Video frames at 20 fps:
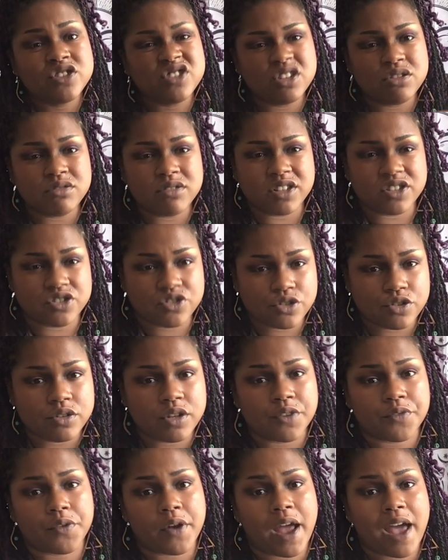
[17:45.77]
there's two
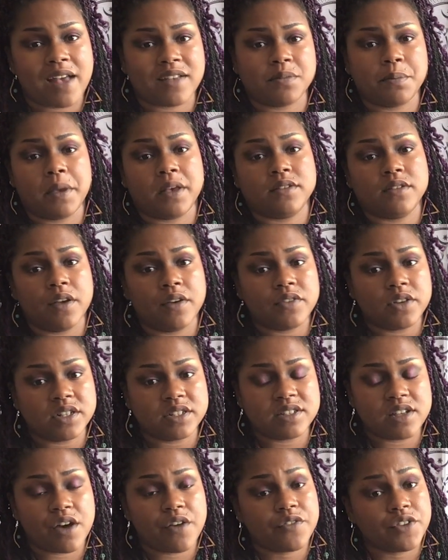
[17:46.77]
different aspects of
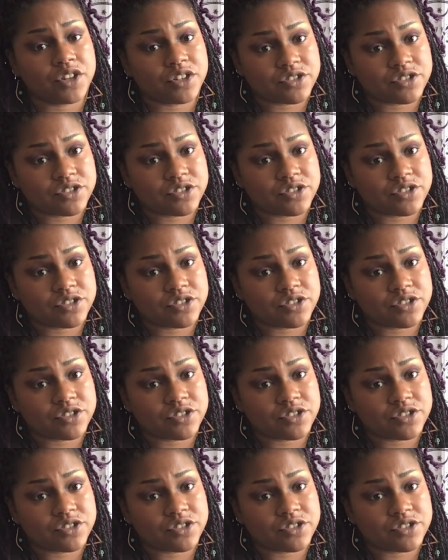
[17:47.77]
yourself.